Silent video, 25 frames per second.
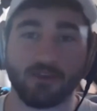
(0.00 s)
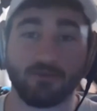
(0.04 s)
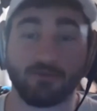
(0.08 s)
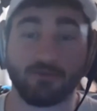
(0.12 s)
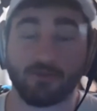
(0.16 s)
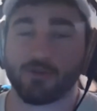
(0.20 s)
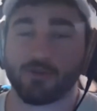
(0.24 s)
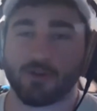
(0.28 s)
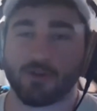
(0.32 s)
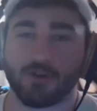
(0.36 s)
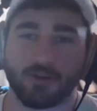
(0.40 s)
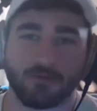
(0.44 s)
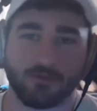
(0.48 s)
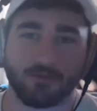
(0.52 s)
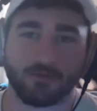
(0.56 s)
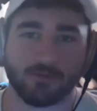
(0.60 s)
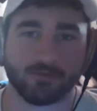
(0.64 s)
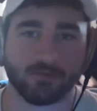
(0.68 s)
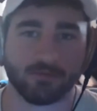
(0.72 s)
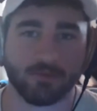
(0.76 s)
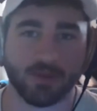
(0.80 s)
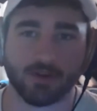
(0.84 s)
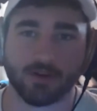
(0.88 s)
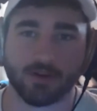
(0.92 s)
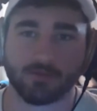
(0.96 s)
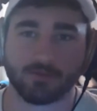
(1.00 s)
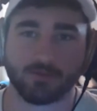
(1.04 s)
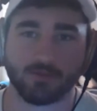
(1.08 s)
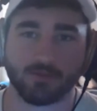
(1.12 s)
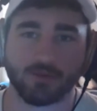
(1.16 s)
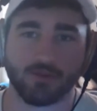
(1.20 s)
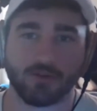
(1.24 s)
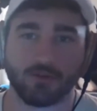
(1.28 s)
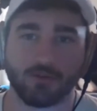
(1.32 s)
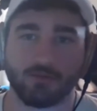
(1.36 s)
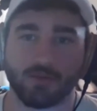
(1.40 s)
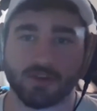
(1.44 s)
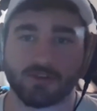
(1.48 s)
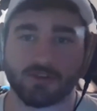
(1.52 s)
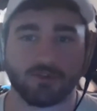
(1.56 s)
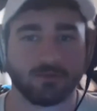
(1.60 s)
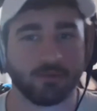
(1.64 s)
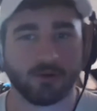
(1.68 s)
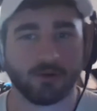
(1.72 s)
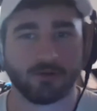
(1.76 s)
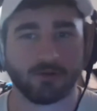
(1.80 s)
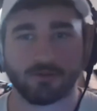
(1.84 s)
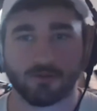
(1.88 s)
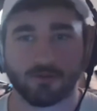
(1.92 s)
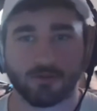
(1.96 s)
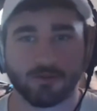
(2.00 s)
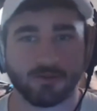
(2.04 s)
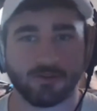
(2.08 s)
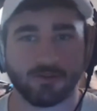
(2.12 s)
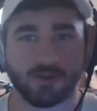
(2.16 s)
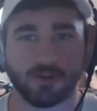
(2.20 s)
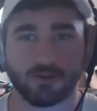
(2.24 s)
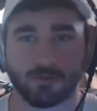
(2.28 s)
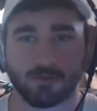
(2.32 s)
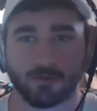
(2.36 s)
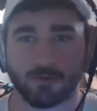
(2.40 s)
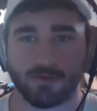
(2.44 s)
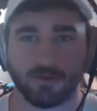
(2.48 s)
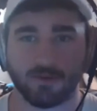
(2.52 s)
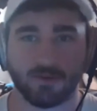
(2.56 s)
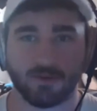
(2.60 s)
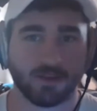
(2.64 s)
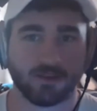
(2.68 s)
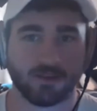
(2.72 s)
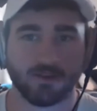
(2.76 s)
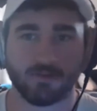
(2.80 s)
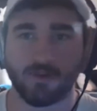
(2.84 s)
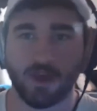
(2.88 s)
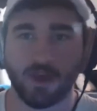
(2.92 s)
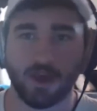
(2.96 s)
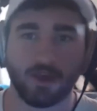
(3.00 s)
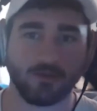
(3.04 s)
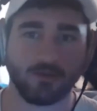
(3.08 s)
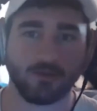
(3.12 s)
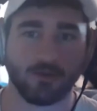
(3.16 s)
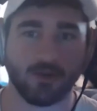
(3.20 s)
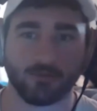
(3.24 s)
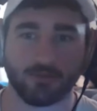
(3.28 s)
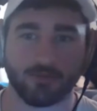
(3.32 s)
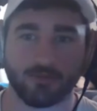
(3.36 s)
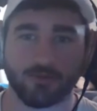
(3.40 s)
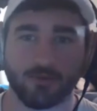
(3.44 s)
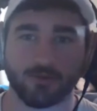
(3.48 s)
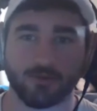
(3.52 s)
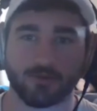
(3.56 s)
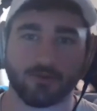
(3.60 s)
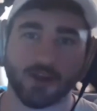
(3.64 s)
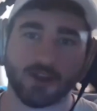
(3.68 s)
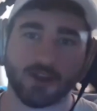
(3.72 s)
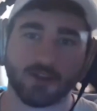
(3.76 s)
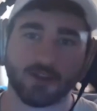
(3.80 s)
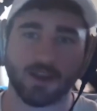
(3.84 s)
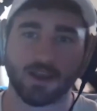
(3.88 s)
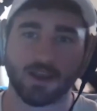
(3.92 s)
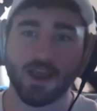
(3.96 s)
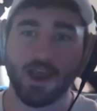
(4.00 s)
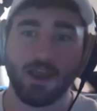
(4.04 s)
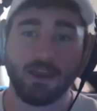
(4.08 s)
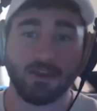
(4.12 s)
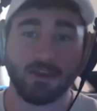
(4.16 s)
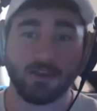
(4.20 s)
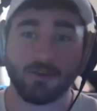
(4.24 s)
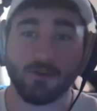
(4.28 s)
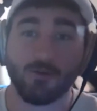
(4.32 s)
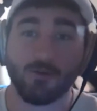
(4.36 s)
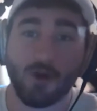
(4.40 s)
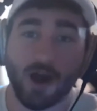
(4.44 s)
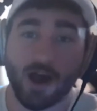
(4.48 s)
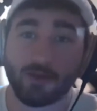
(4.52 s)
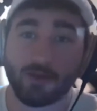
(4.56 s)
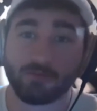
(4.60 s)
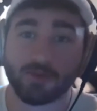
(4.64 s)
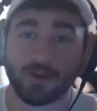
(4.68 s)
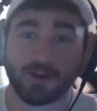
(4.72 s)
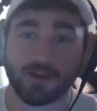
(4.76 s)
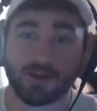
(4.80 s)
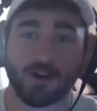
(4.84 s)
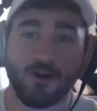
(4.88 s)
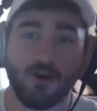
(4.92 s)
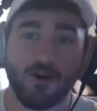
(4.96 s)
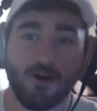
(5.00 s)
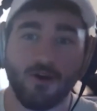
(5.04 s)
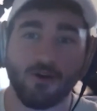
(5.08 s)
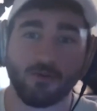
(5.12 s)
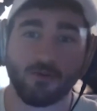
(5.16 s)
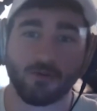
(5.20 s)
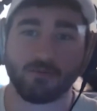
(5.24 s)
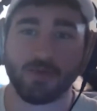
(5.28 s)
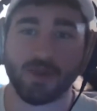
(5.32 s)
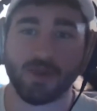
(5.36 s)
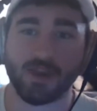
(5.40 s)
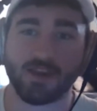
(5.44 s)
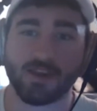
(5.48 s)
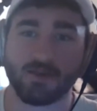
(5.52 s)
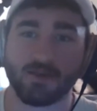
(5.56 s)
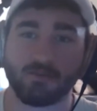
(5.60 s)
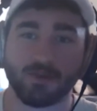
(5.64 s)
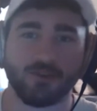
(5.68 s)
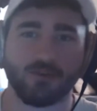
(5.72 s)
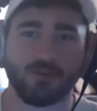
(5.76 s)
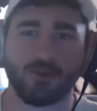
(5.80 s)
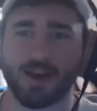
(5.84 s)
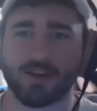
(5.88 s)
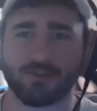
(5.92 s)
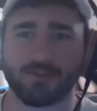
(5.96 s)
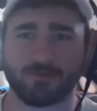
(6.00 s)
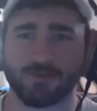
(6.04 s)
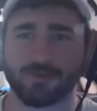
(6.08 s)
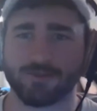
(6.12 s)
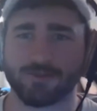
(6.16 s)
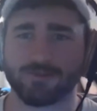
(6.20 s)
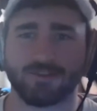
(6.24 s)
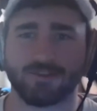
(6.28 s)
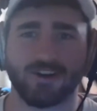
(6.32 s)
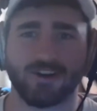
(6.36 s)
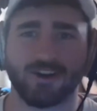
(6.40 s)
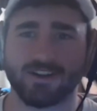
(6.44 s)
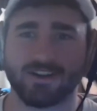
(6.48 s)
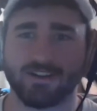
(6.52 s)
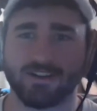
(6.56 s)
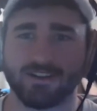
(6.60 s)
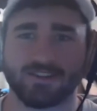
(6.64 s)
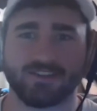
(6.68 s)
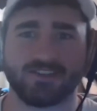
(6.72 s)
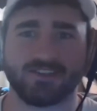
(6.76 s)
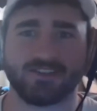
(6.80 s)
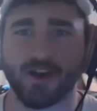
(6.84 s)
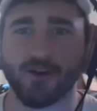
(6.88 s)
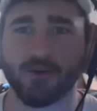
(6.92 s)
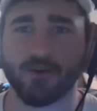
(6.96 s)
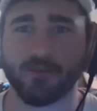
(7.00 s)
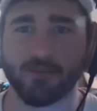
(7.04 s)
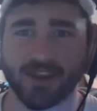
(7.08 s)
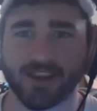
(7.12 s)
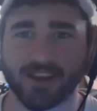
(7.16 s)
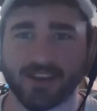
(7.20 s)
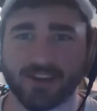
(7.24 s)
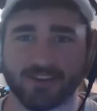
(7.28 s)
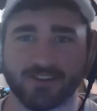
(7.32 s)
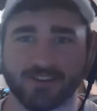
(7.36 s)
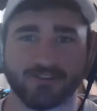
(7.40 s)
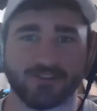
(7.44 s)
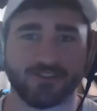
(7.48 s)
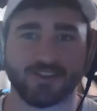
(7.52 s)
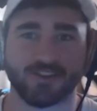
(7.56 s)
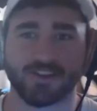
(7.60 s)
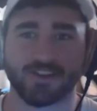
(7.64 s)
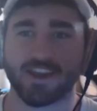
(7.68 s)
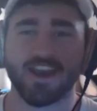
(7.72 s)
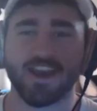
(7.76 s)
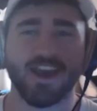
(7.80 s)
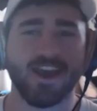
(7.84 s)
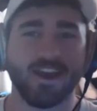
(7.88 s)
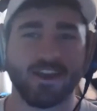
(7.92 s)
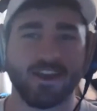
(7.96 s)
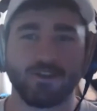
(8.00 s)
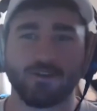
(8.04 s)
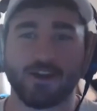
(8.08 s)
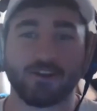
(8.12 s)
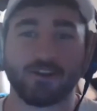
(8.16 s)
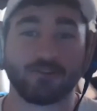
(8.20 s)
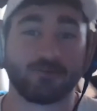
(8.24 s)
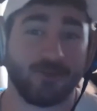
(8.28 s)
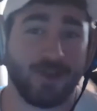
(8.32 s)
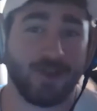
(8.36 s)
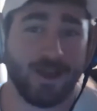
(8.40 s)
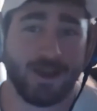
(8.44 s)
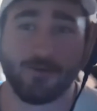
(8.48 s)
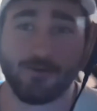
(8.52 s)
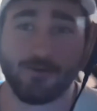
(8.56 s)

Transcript: If you're a good business person or good salesperson, like the value comes first, right? Like you hopped on a call with me, but you guys weren't trying to sell me on your stuff. Like you guys were like, who